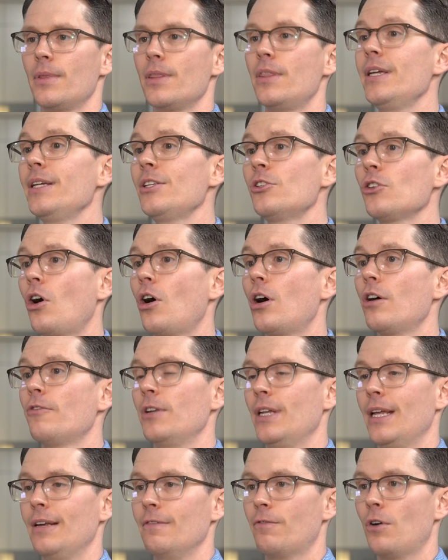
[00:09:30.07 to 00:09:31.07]
This
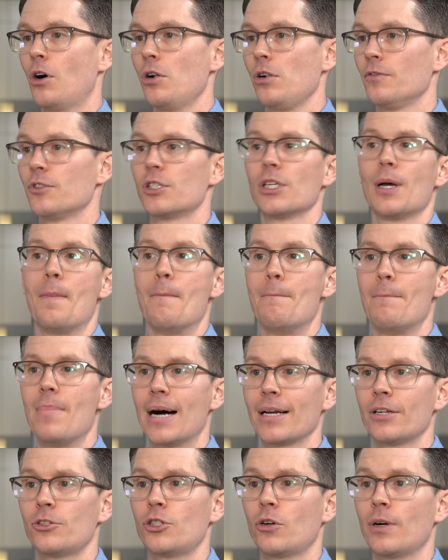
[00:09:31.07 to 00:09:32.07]
often involves
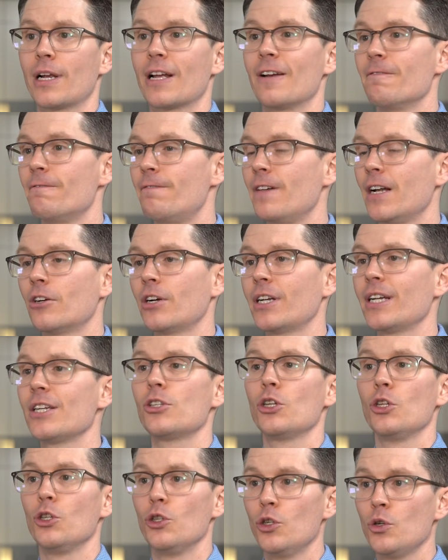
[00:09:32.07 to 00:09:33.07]
monitoring
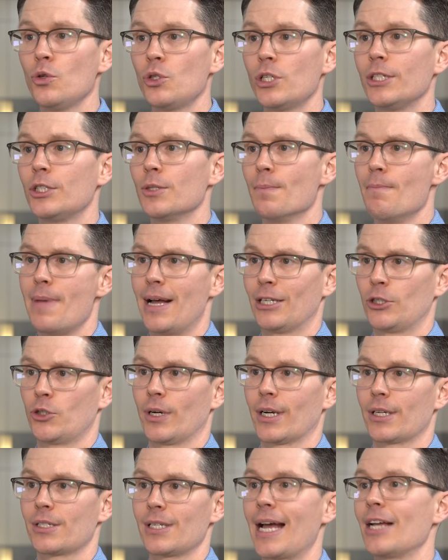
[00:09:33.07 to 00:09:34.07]
various usage
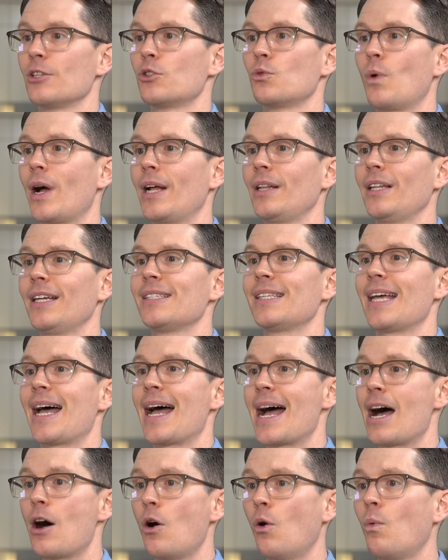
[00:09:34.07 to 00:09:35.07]
metrics as well as
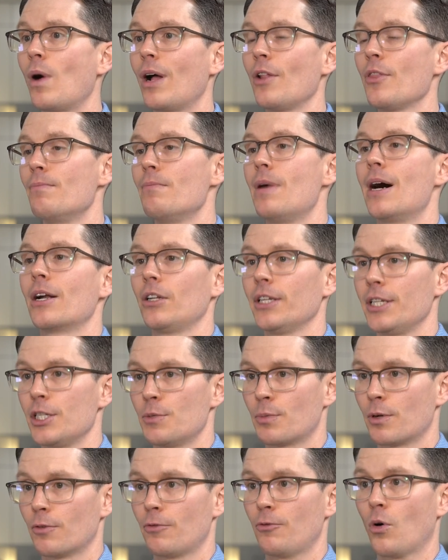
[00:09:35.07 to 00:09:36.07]
how well the model
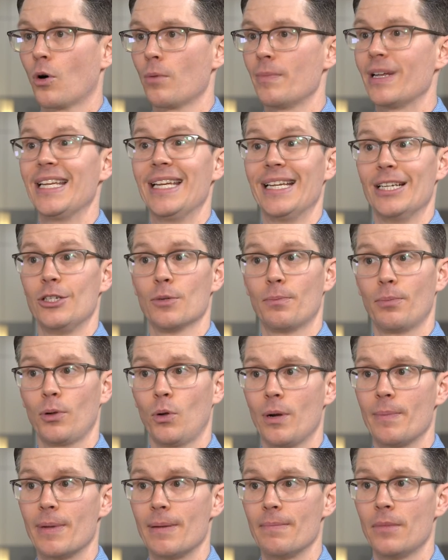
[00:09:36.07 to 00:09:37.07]
is performing in
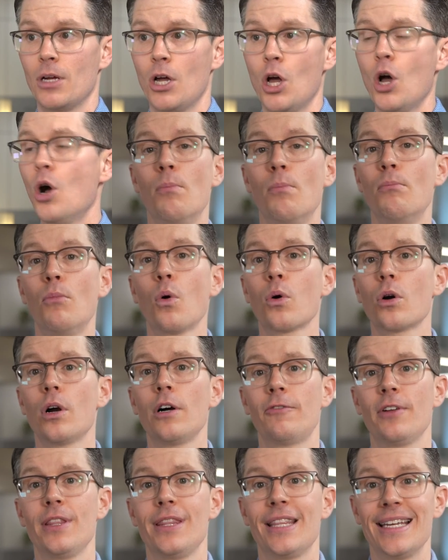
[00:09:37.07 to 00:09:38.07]
deployment. More
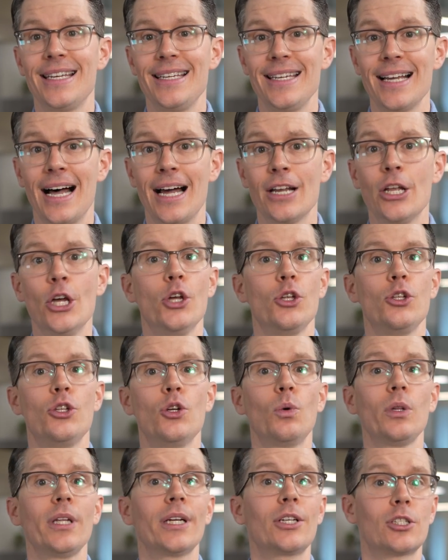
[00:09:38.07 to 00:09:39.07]
often than not,
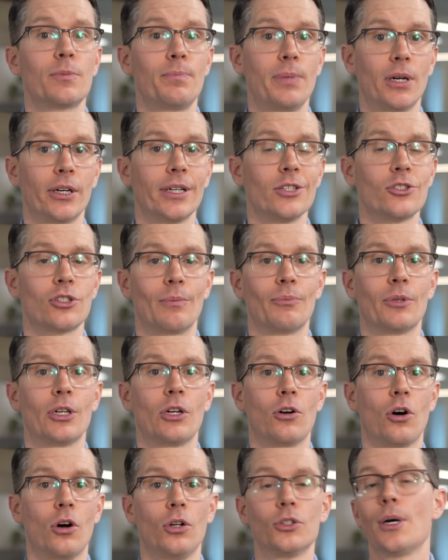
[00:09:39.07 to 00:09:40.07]
you will experience
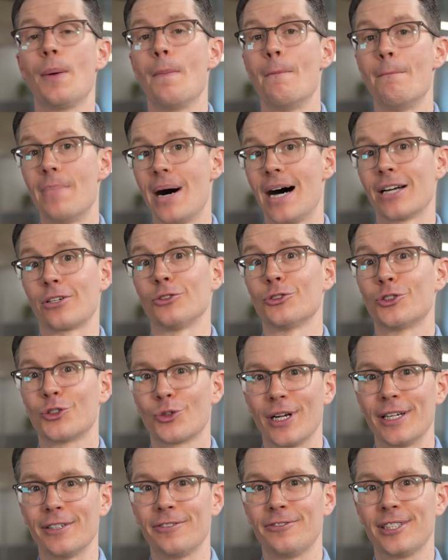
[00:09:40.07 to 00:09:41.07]
something called model
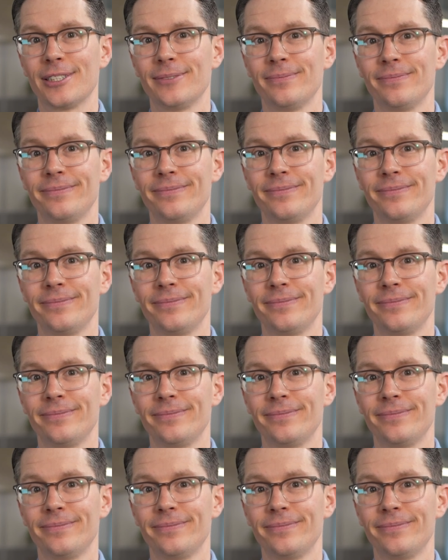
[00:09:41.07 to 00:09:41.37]
drift.